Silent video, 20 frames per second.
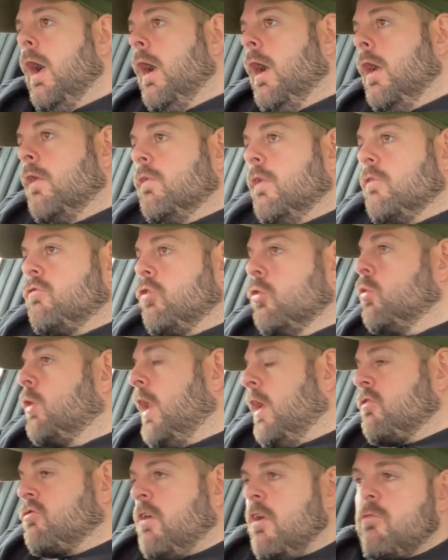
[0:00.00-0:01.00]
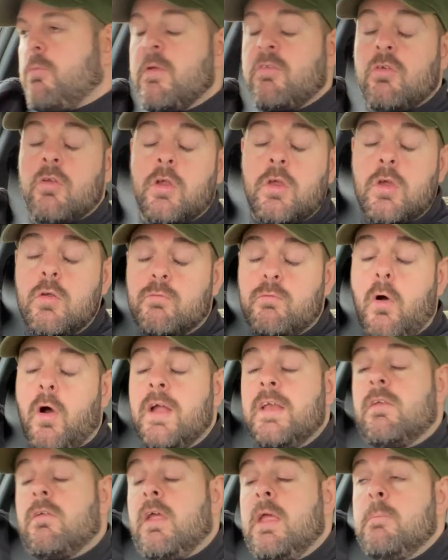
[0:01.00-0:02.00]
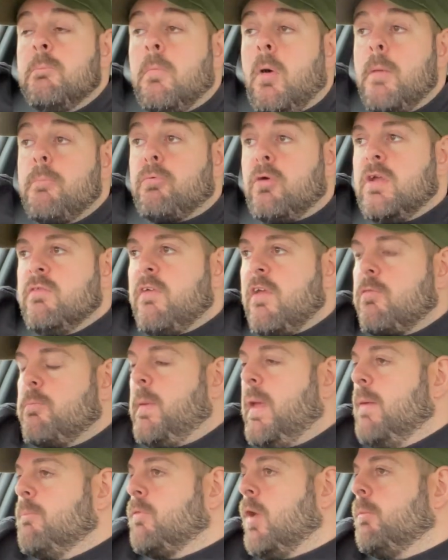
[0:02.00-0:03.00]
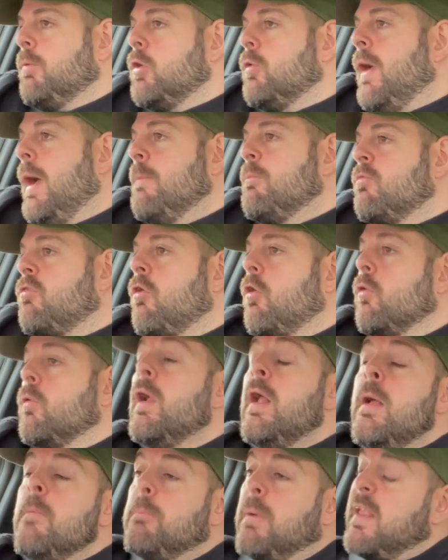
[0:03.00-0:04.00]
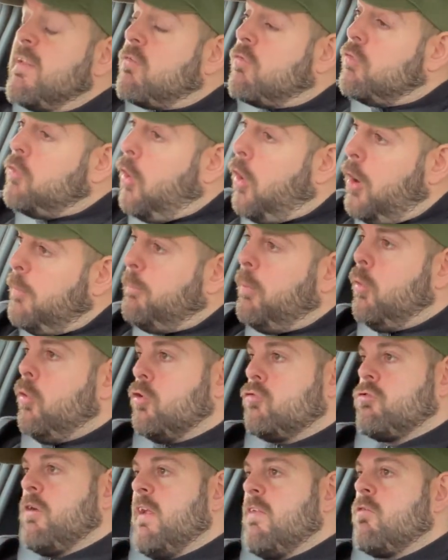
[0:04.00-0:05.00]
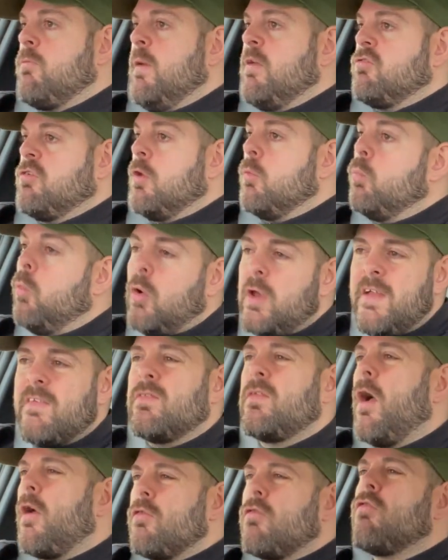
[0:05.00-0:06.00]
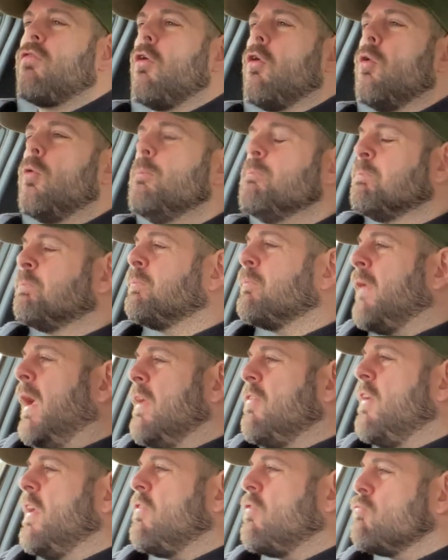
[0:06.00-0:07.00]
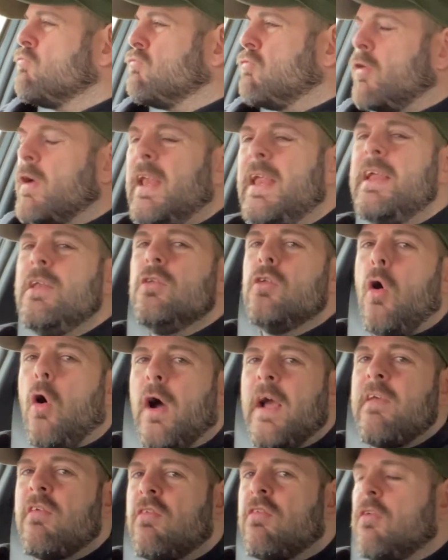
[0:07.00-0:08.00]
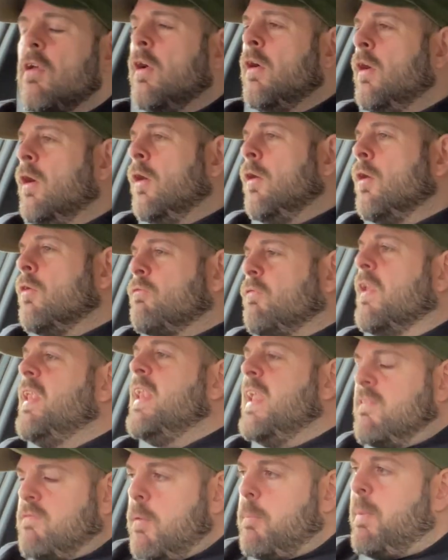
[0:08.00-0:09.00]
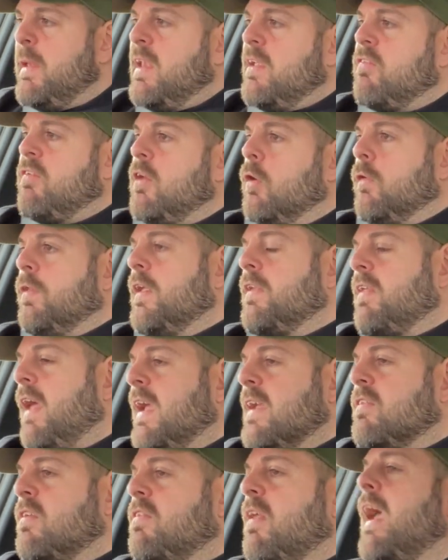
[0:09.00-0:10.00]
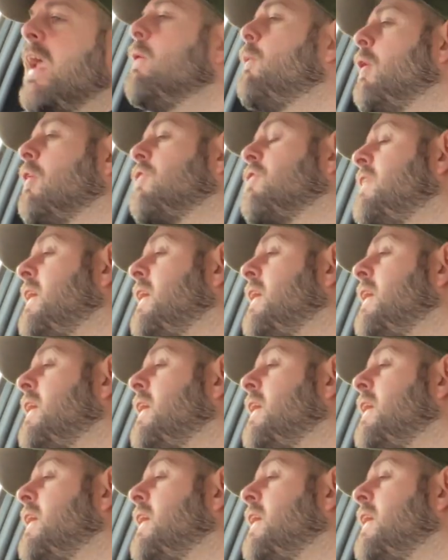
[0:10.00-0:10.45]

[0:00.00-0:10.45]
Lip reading: the dual clutch transmission that you'd find in my previous BMW M2. But it's not a poor transmission, and what it does do is it's really nice for livability on the day-to-day, whereas the